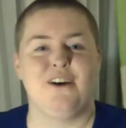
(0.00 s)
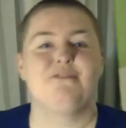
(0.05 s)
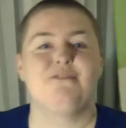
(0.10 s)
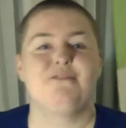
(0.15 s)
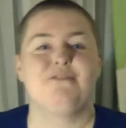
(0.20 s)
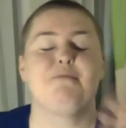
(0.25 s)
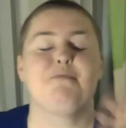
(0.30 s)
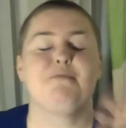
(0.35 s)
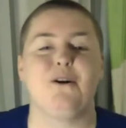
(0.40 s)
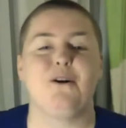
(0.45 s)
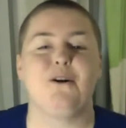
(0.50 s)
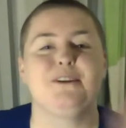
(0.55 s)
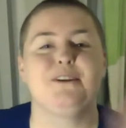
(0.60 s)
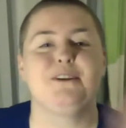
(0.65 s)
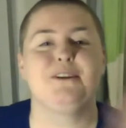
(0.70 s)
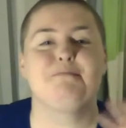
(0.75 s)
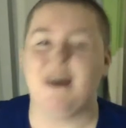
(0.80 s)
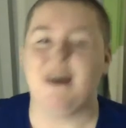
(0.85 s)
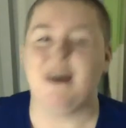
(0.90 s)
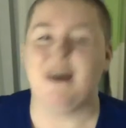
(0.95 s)
from
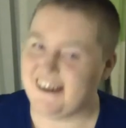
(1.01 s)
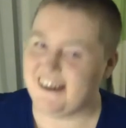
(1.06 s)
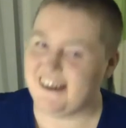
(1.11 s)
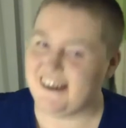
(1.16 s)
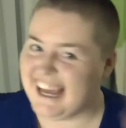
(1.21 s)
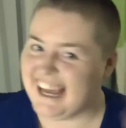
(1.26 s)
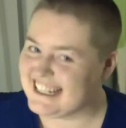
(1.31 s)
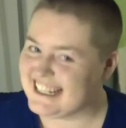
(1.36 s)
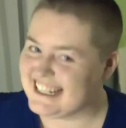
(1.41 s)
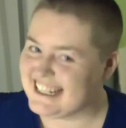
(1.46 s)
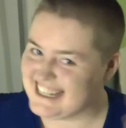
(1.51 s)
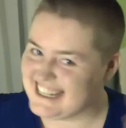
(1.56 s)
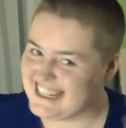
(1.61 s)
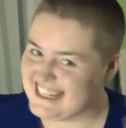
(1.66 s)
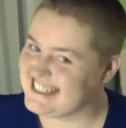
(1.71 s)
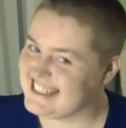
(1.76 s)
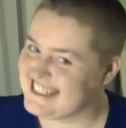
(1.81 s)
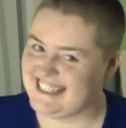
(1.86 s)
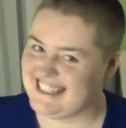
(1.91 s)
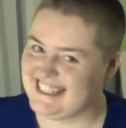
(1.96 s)
Overland Park,
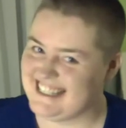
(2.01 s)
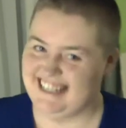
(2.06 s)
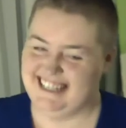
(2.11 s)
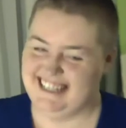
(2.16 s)
Kansas.